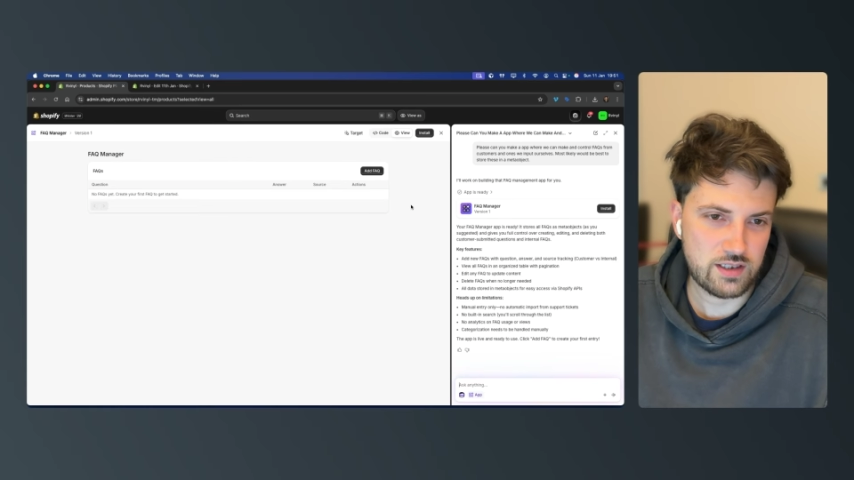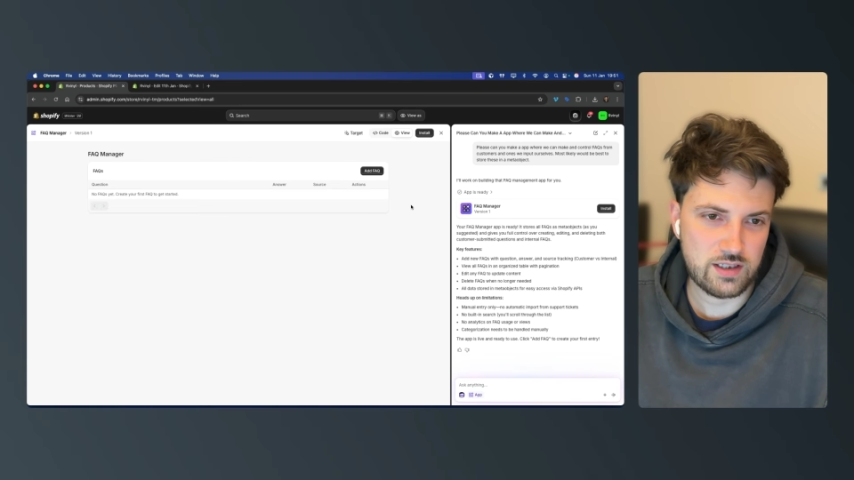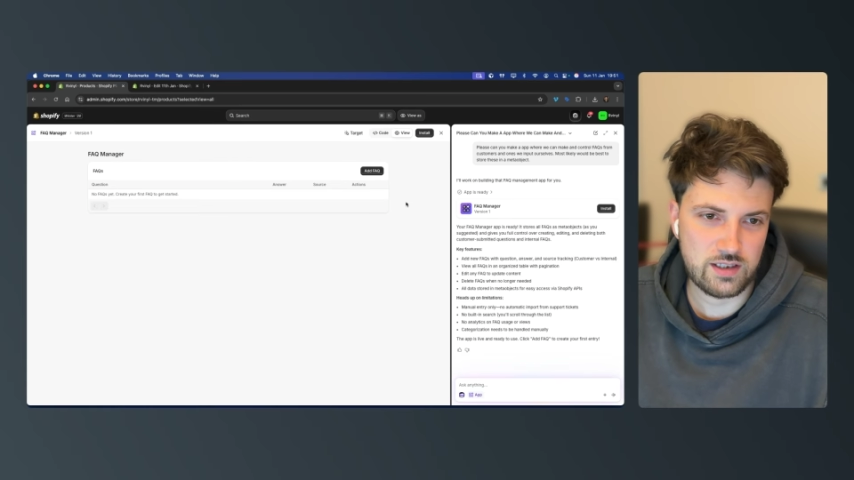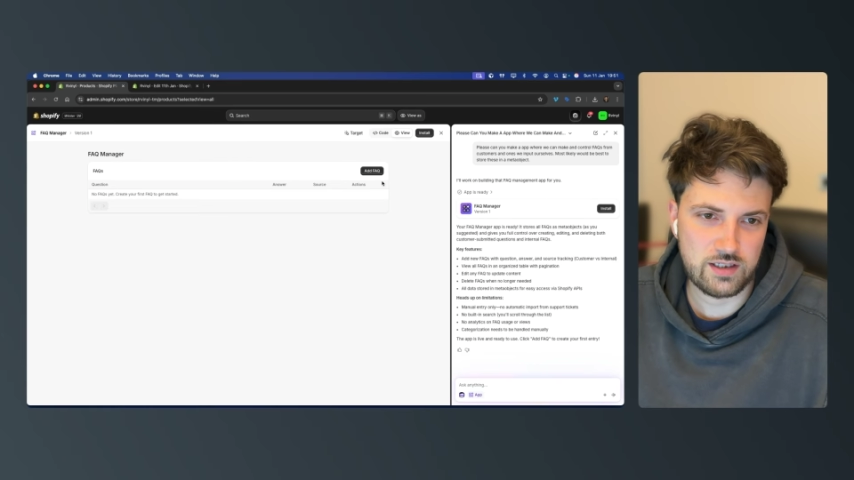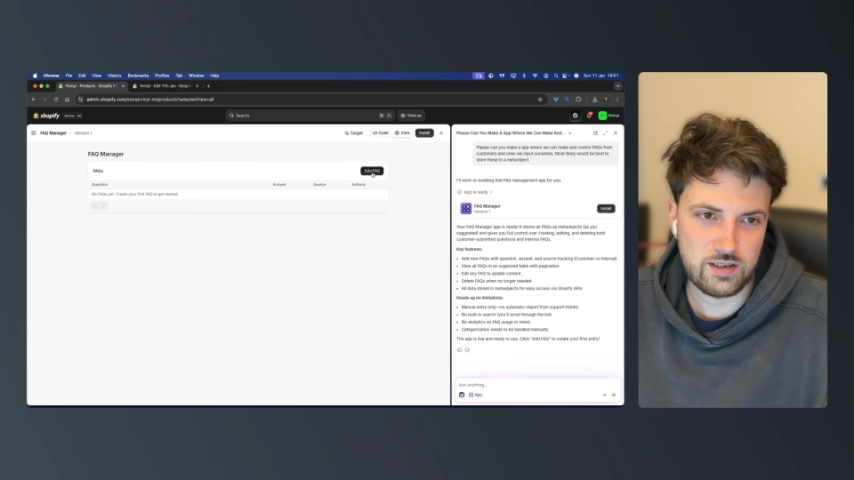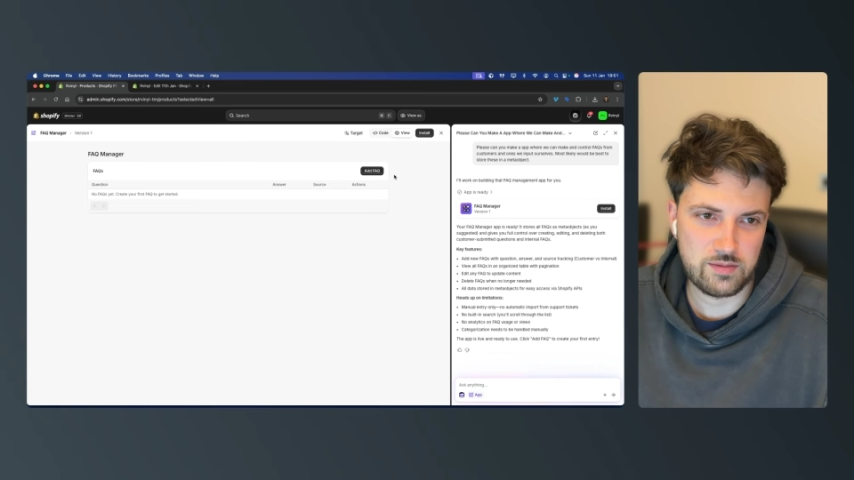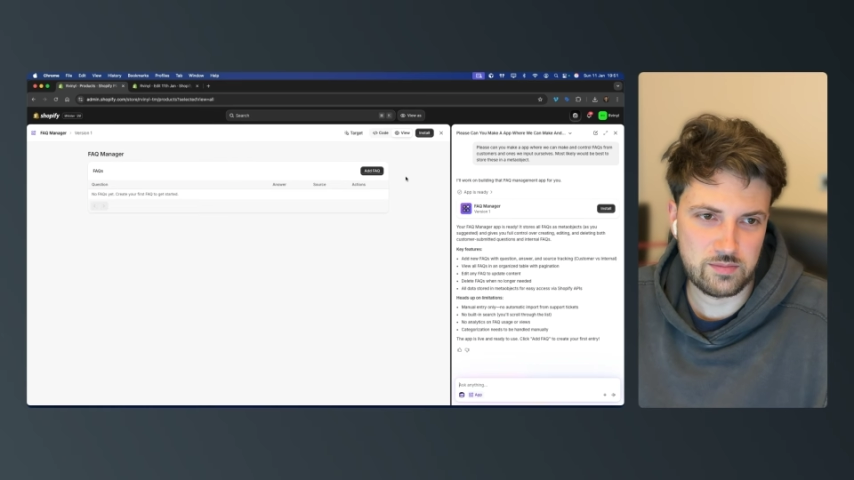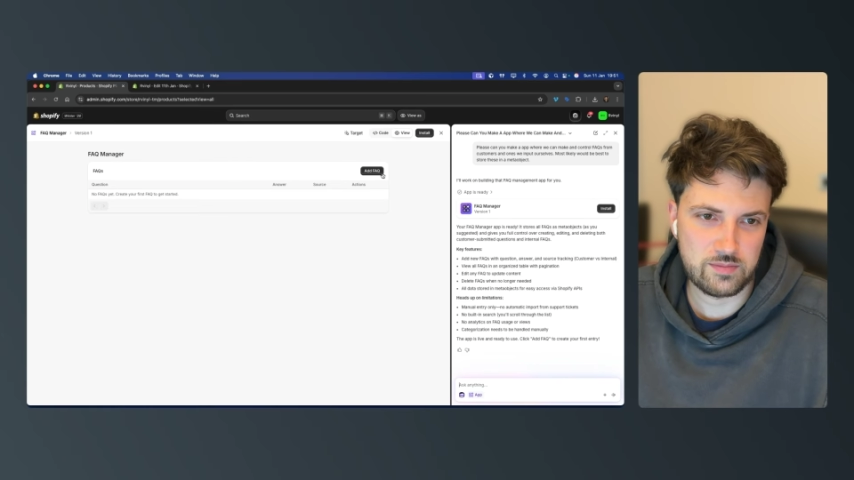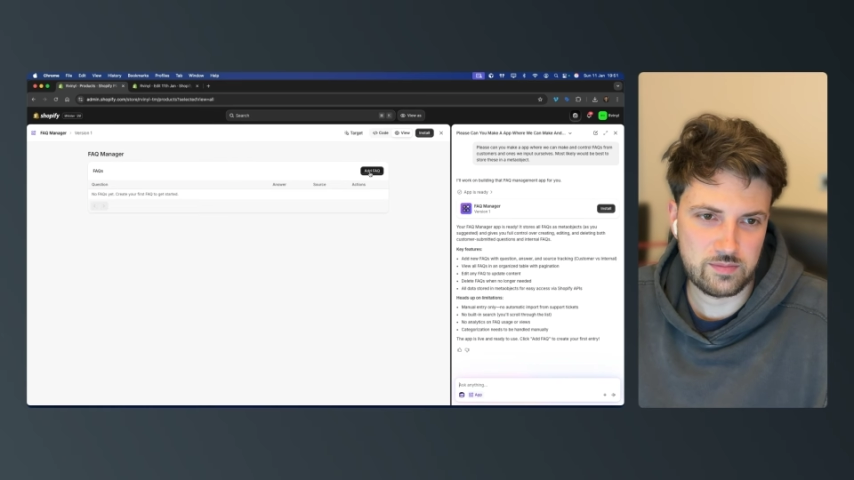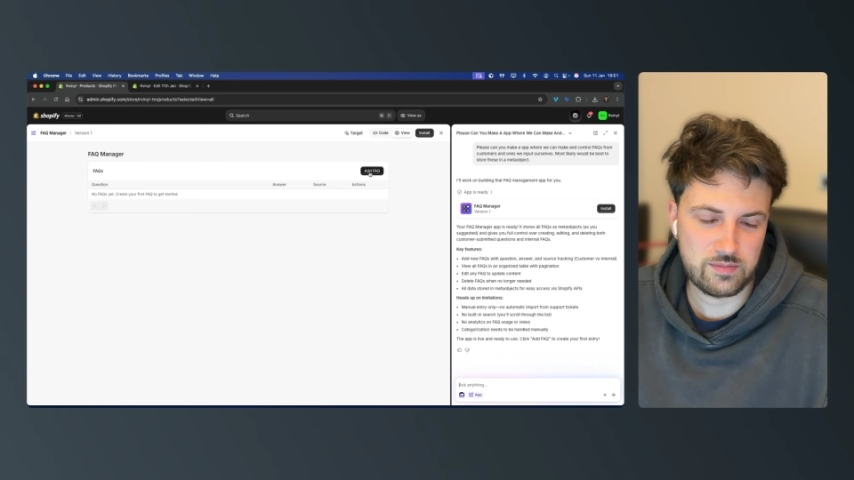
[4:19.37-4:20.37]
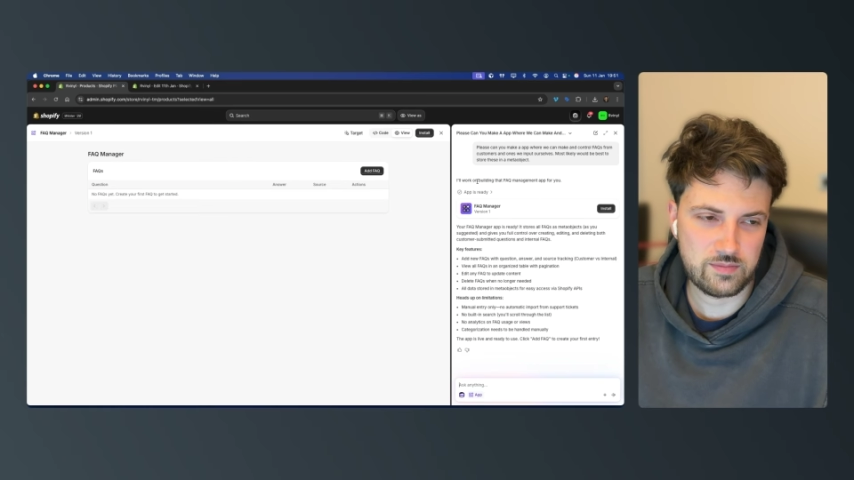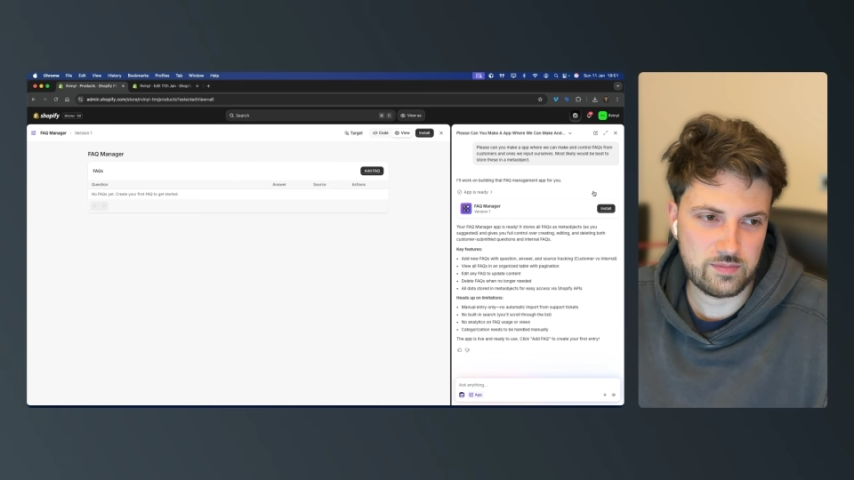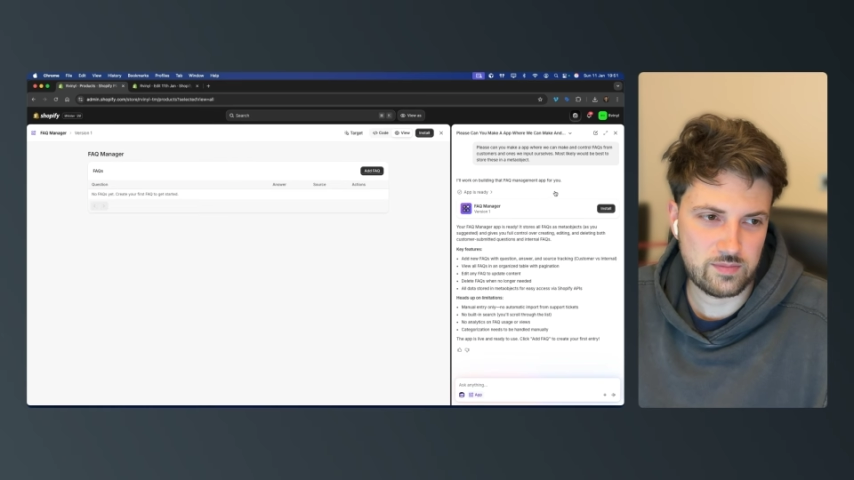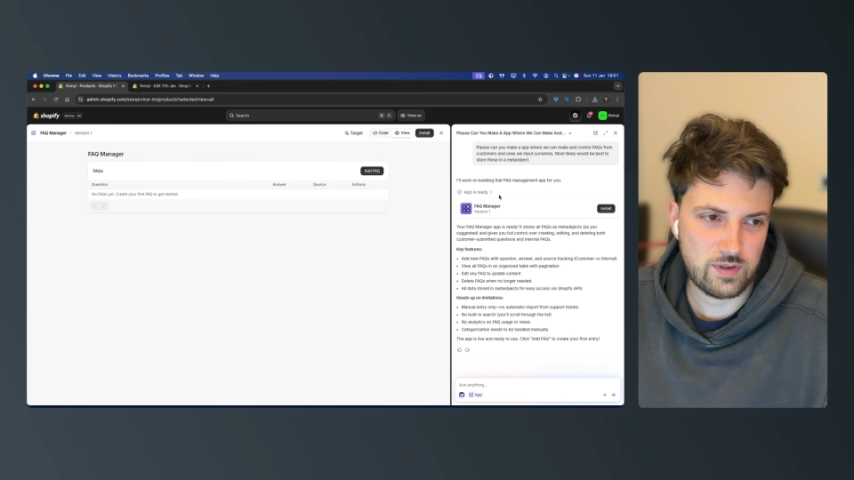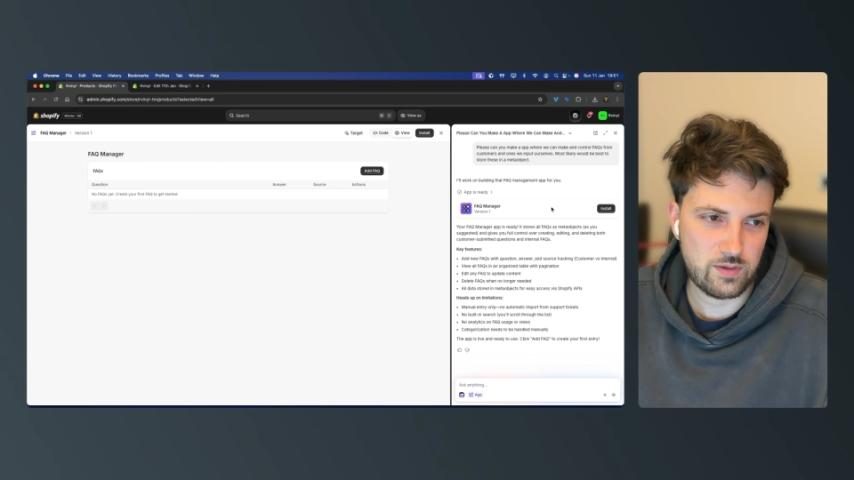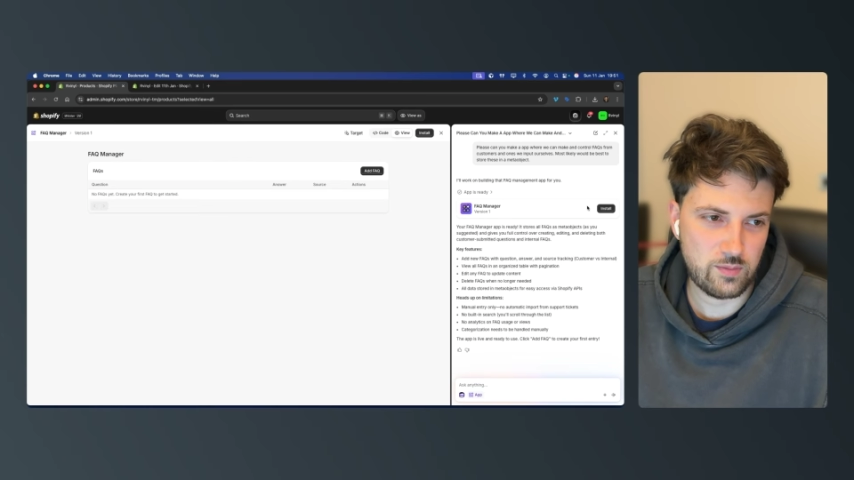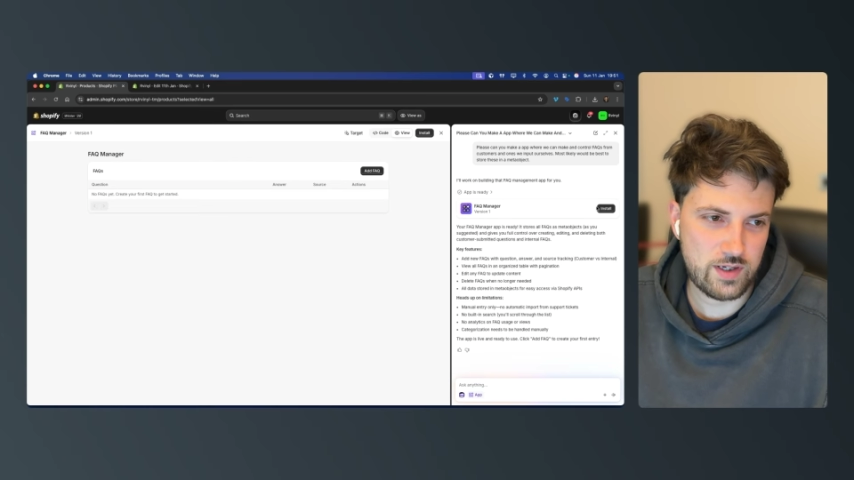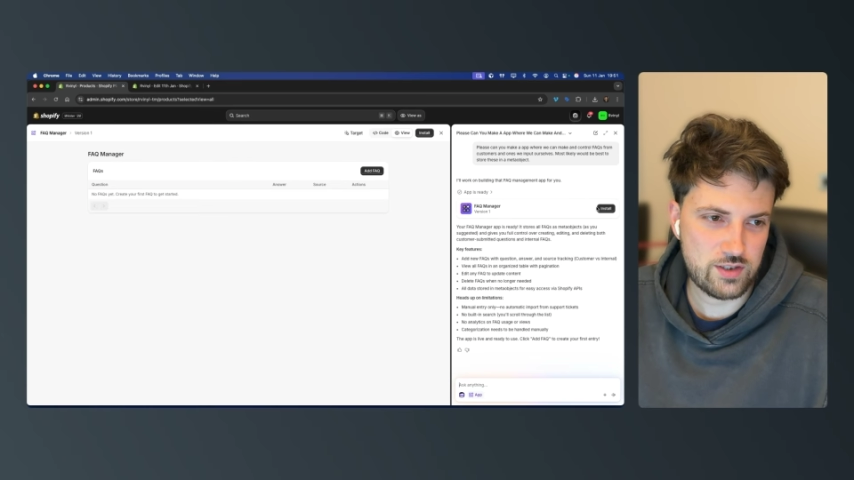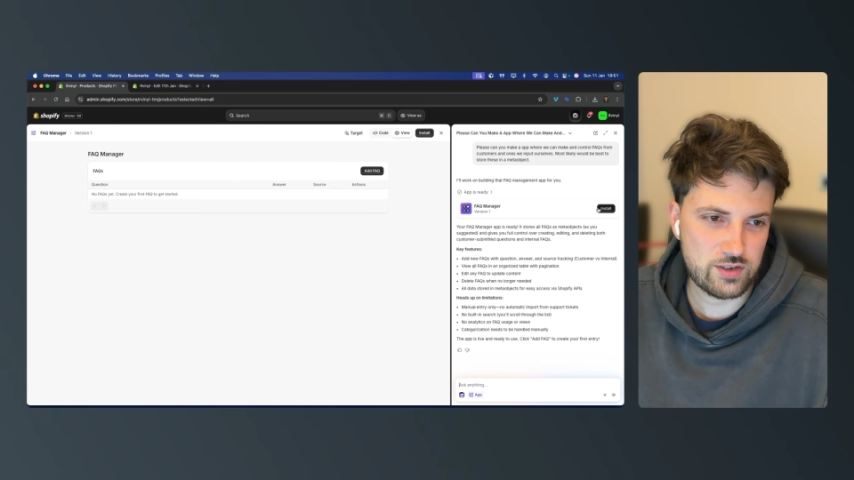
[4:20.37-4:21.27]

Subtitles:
Um, we're